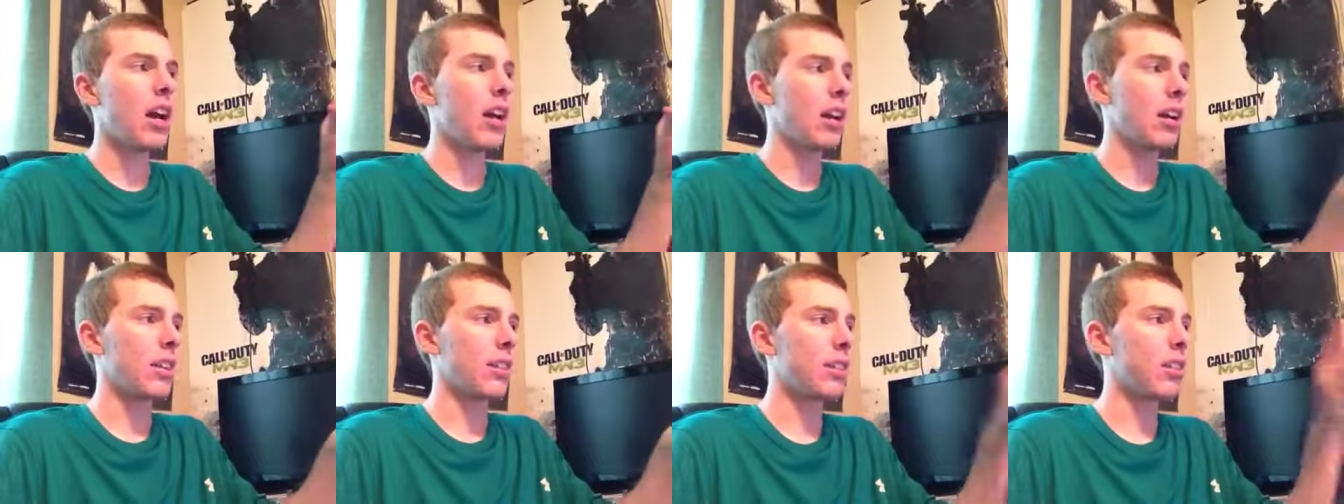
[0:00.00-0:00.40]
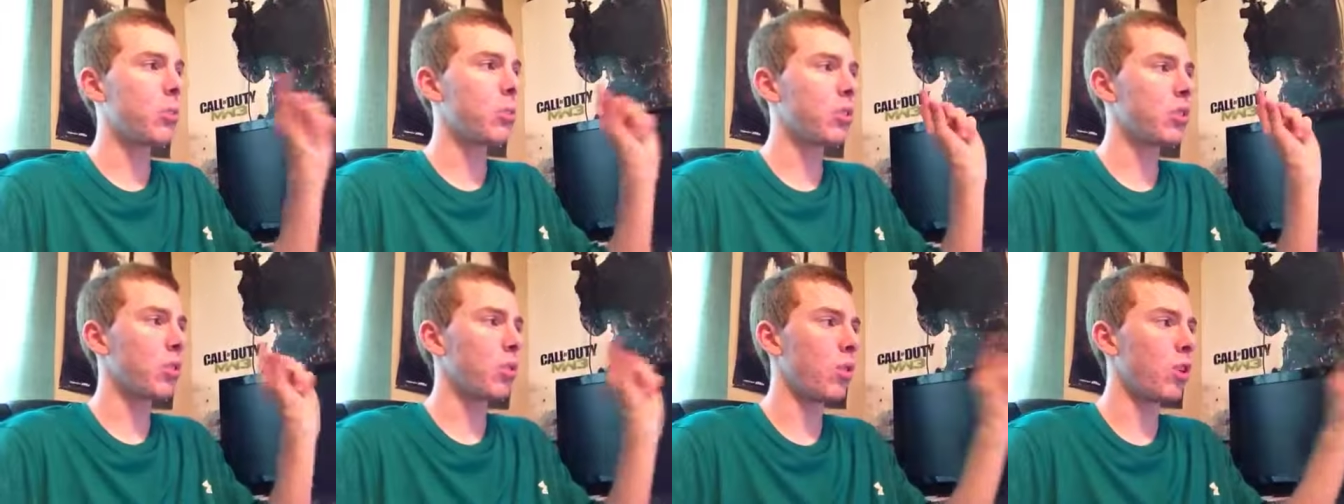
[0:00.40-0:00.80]
Because this
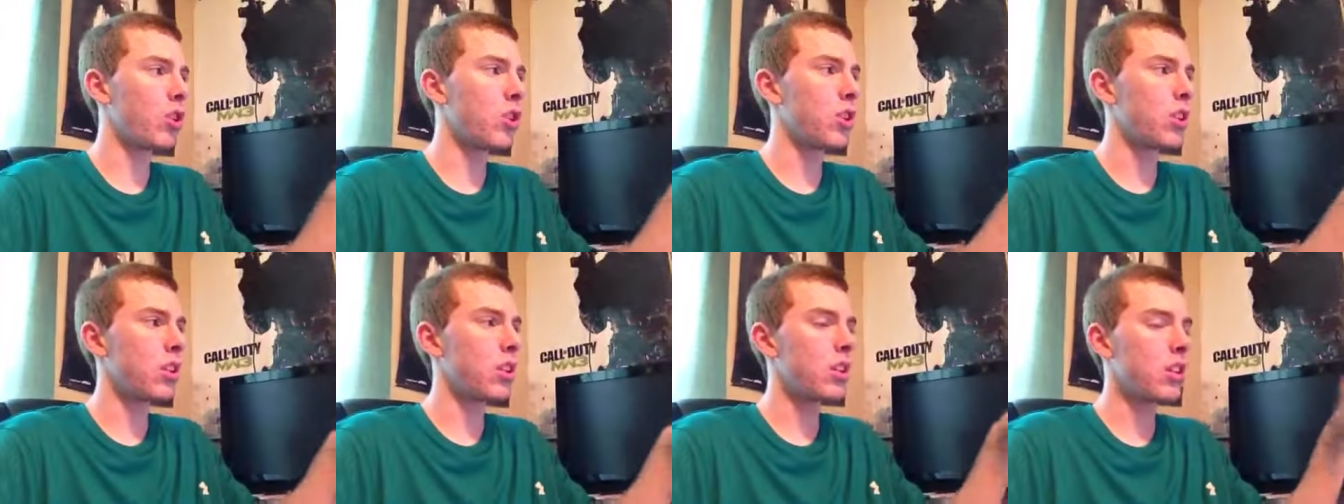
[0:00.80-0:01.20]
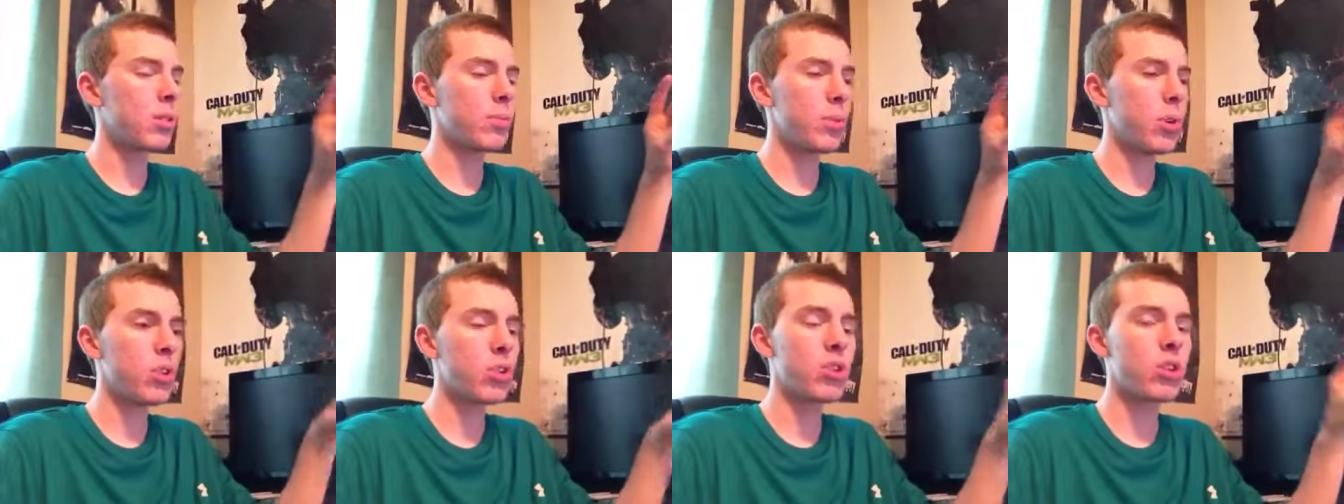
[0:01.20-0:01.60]
was originally
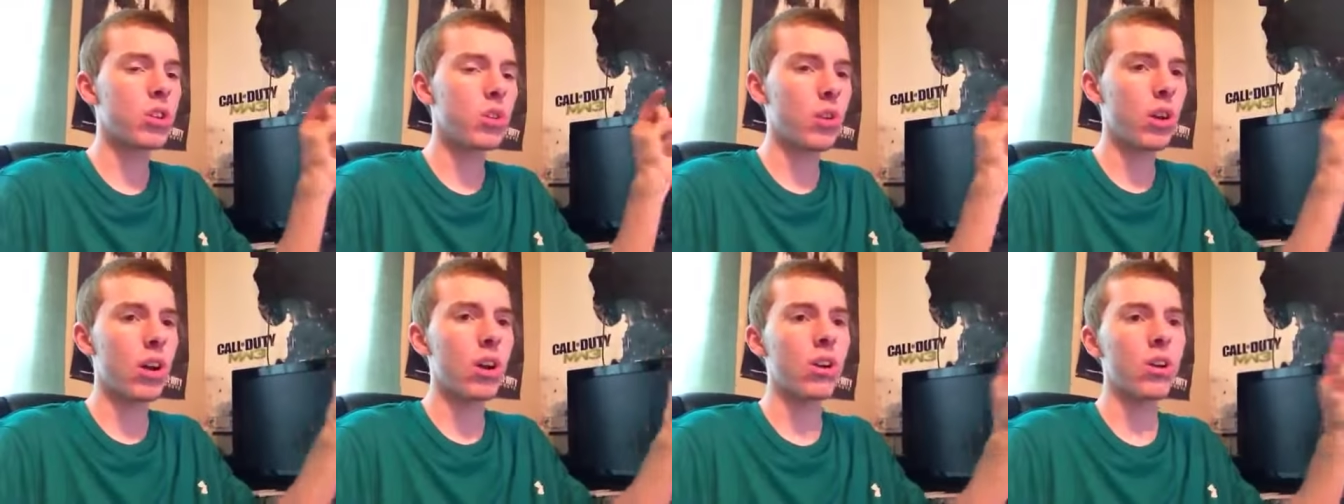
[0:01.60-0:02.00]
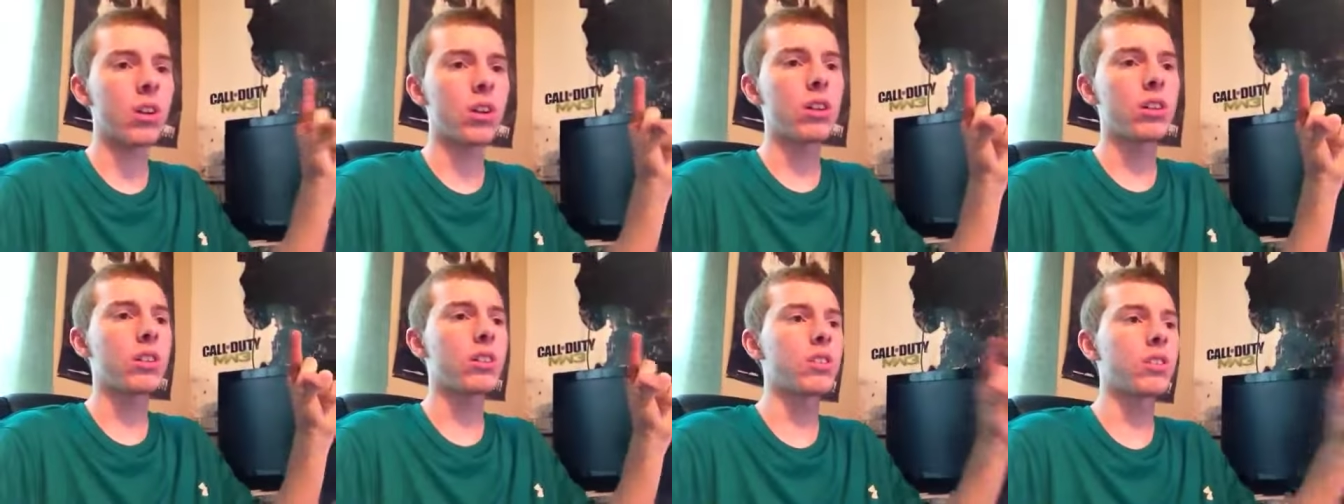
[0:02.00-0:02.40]
supposed to go out
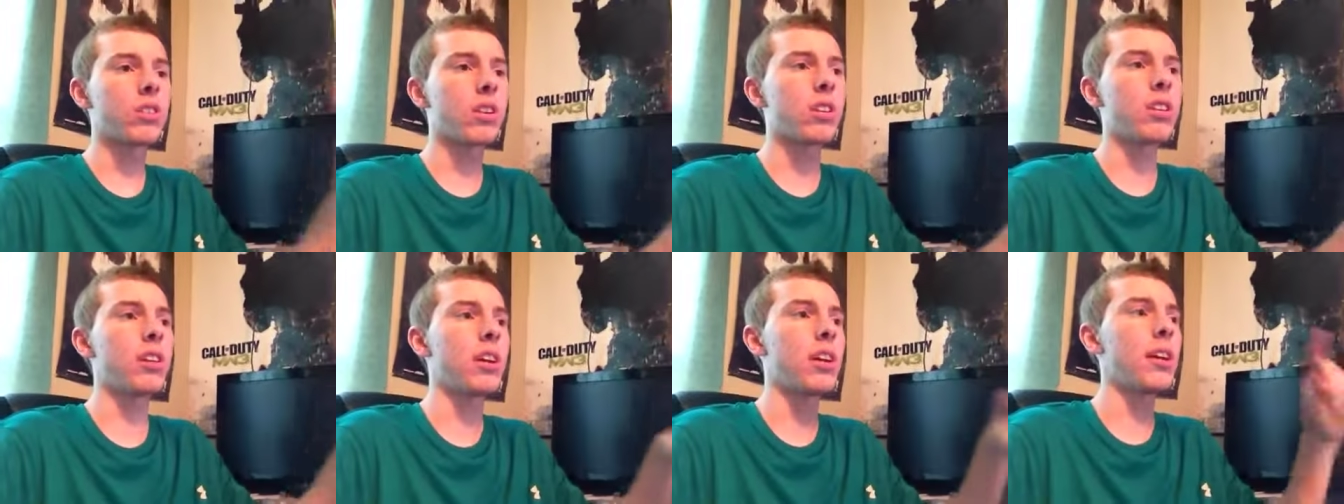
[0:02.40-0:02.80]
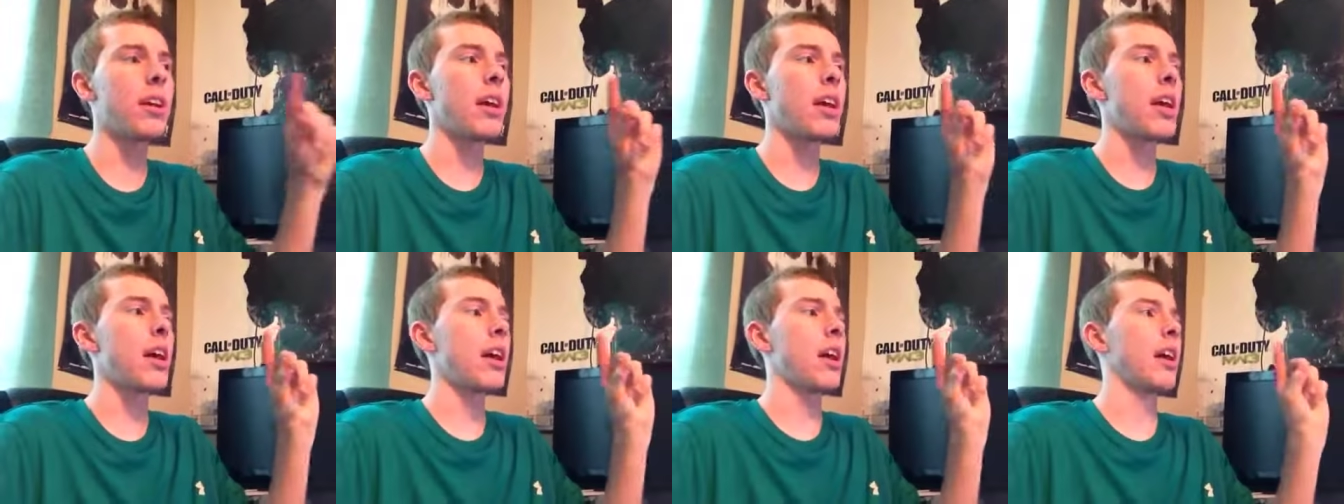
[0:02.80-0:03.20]
on Sunday,
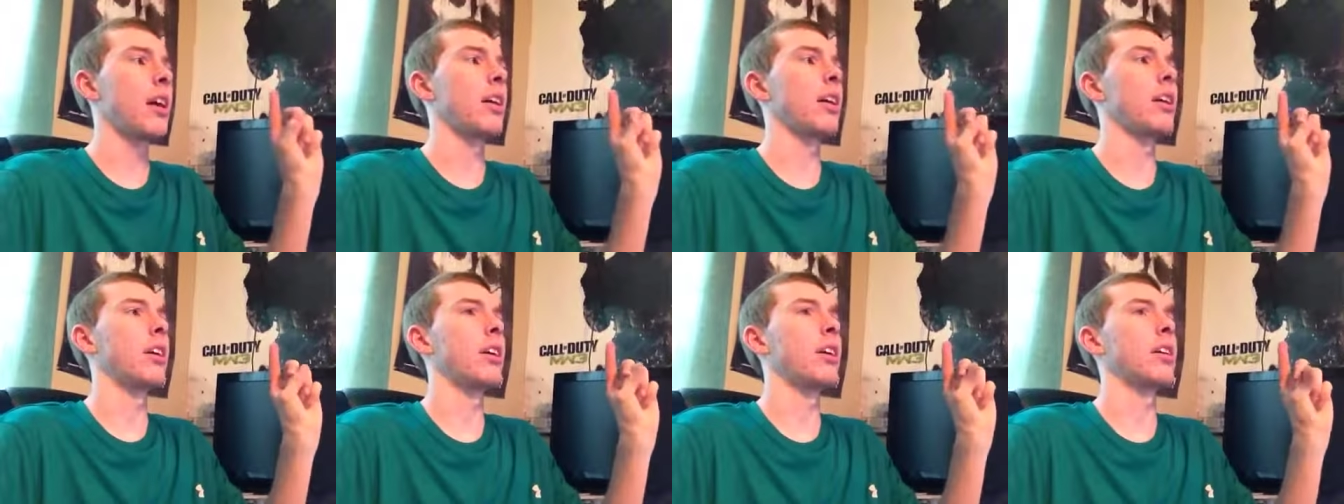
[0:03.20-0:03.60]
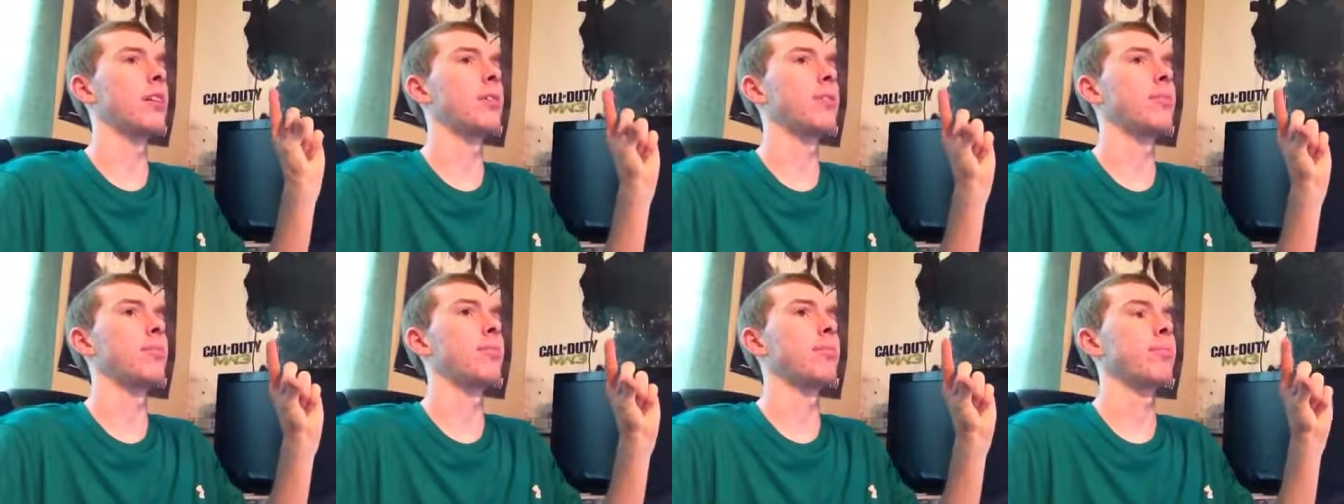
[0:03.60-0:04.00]

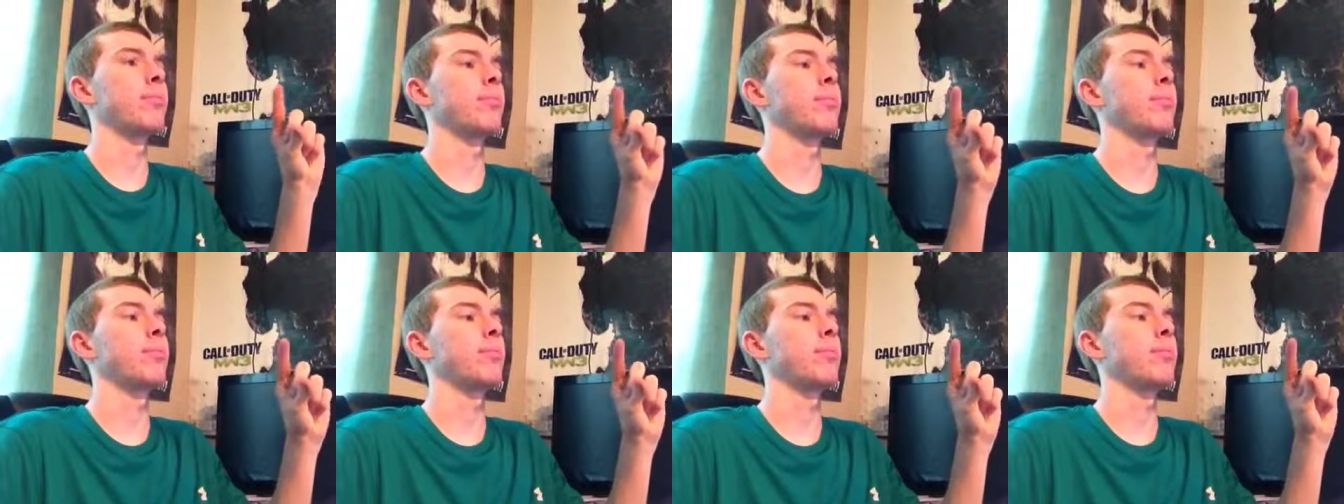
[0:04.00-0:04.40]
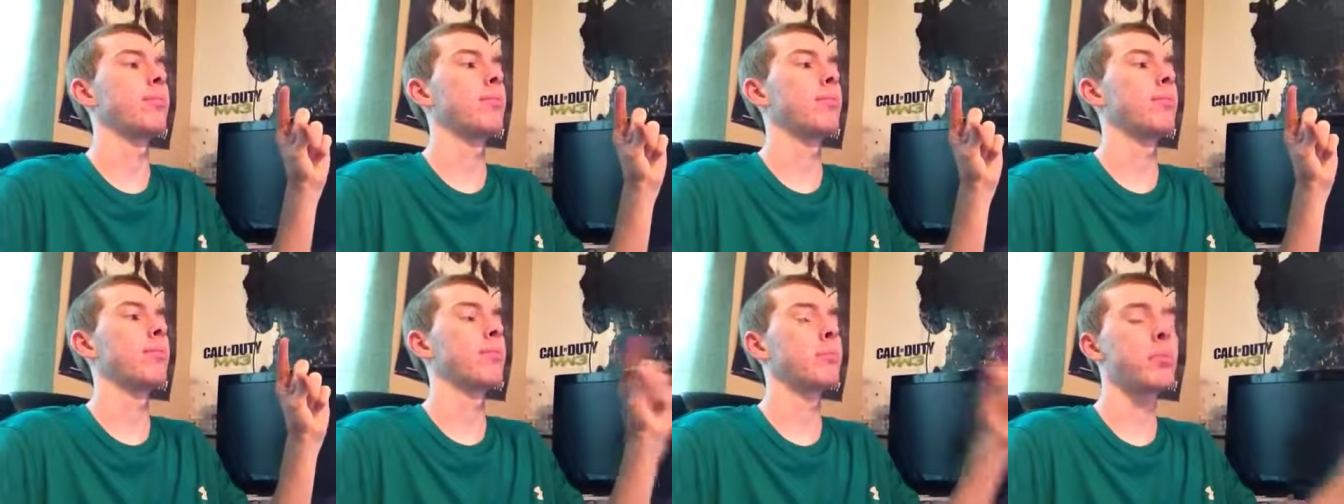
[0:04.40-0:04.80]
um,
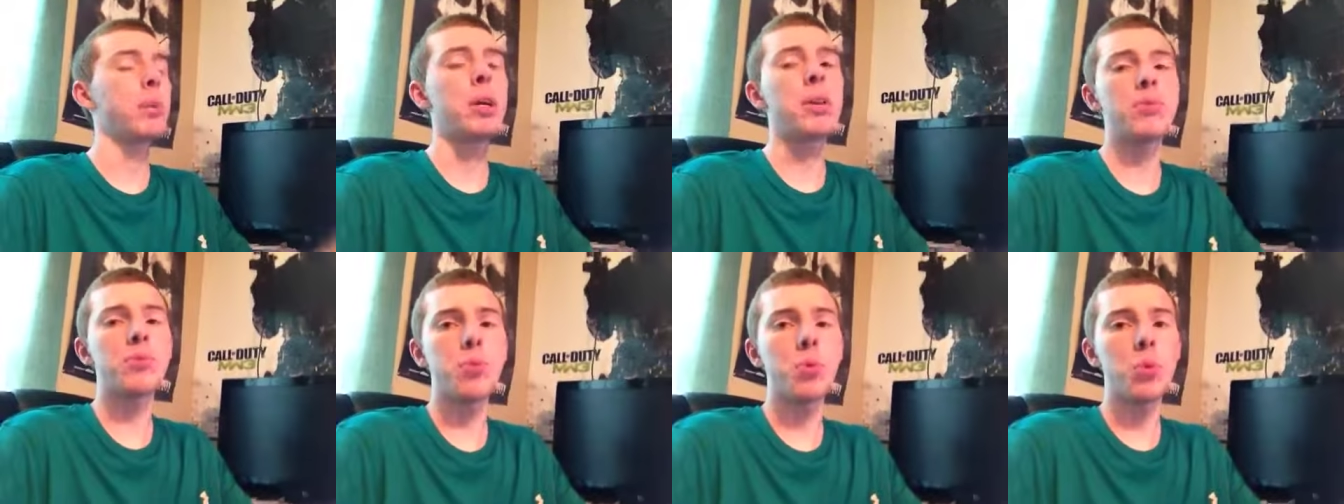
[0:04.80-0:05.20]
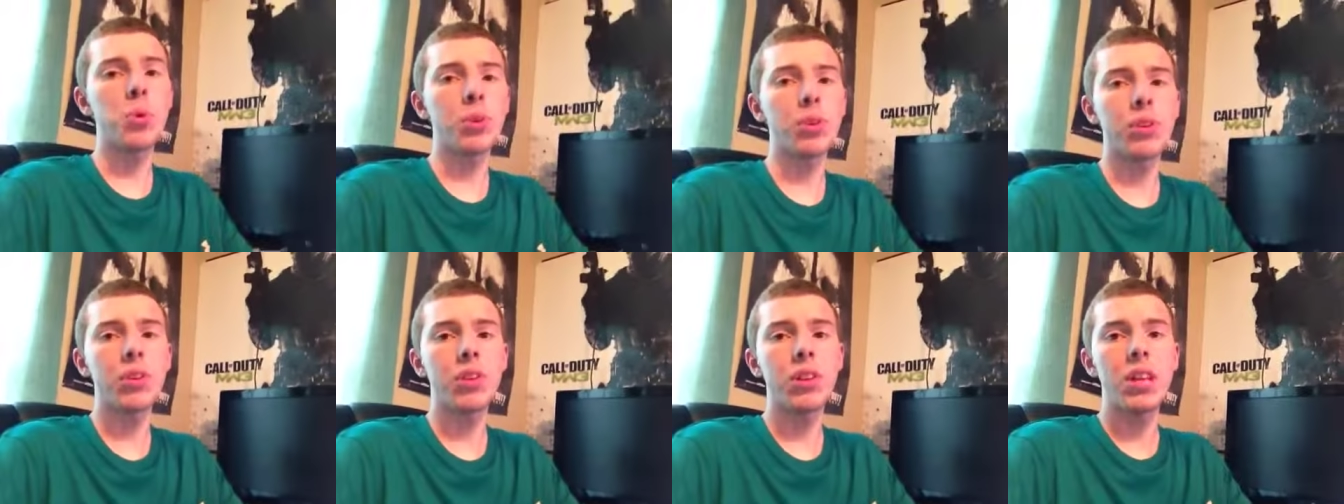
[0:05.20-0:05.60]
May
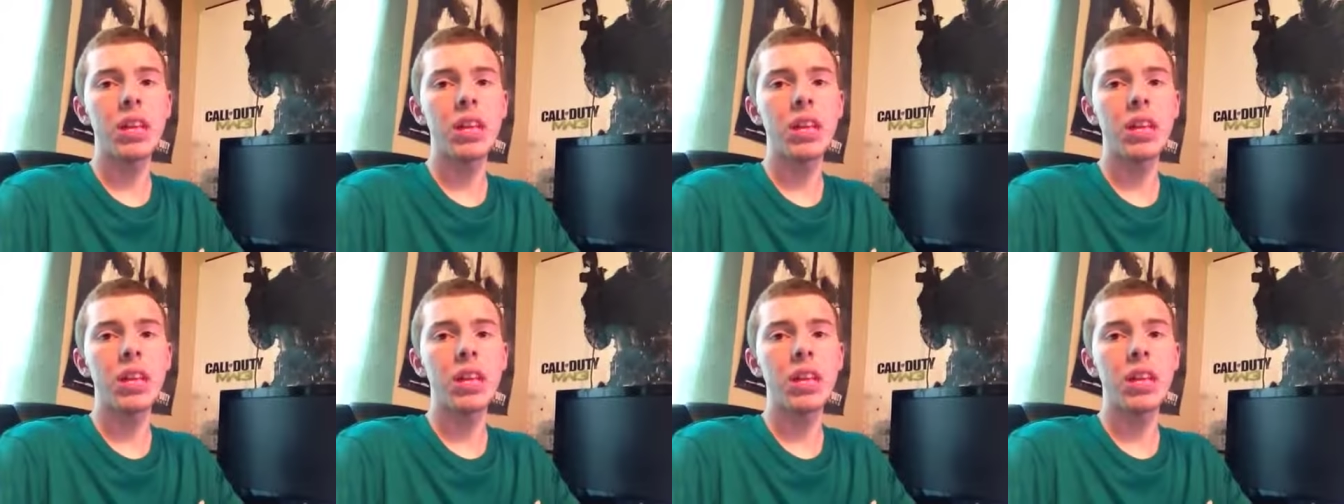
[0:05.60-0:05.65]
fourth.